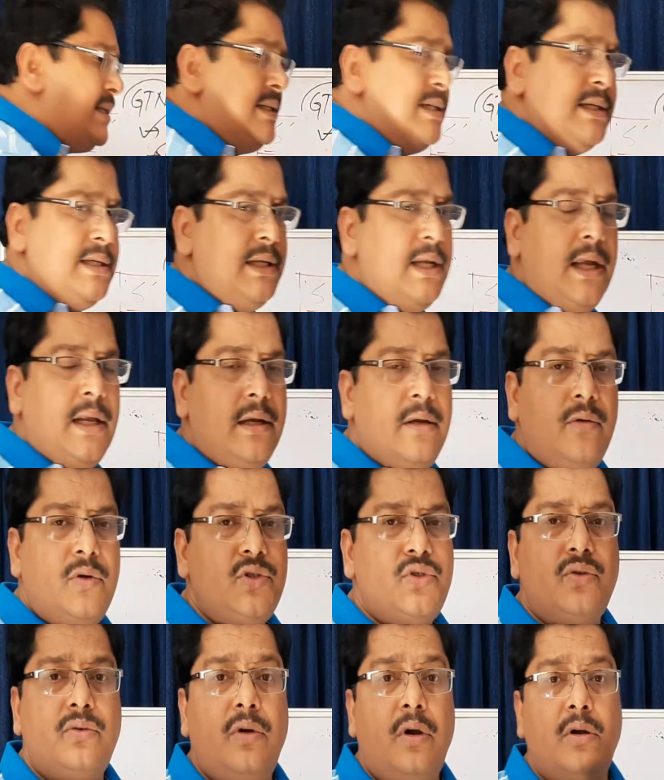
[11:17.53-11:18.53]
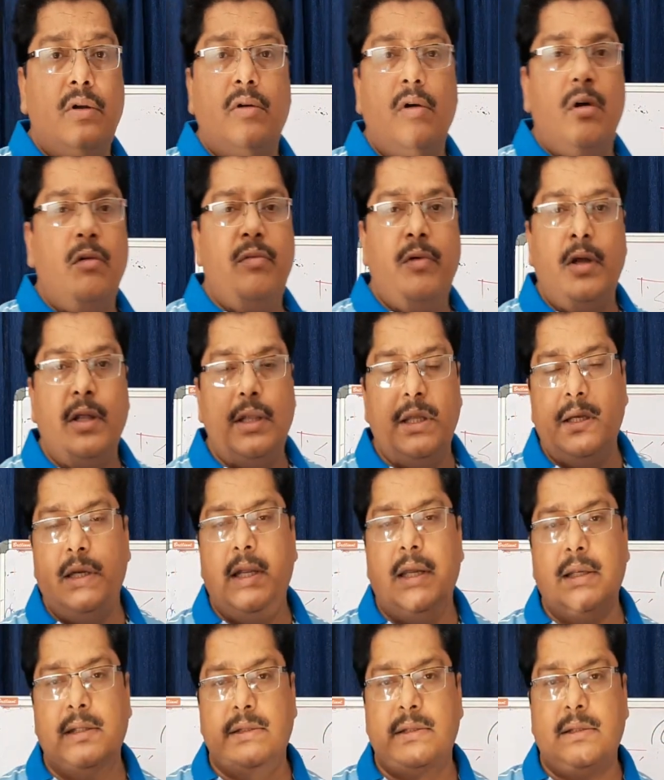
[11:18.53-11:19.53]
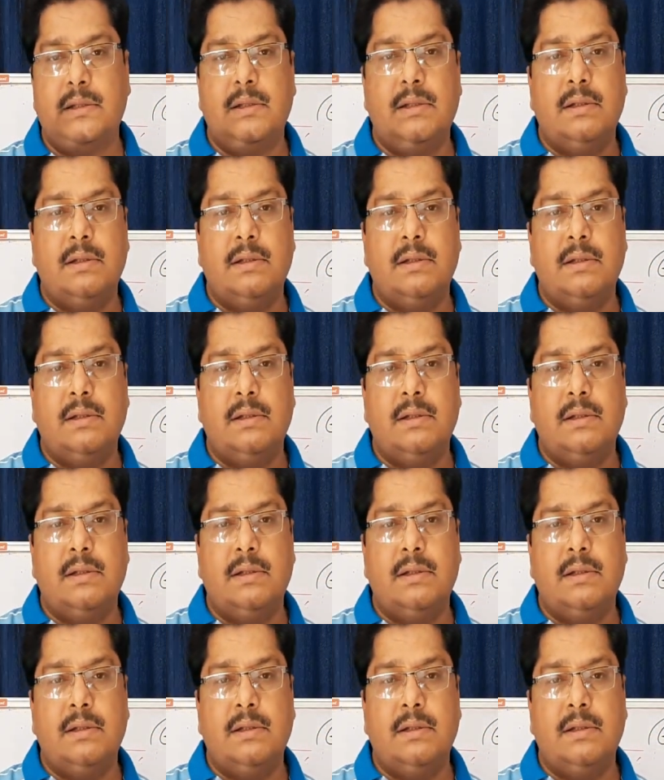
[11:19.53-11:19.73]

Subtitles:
GTN, we should not go for the DNC.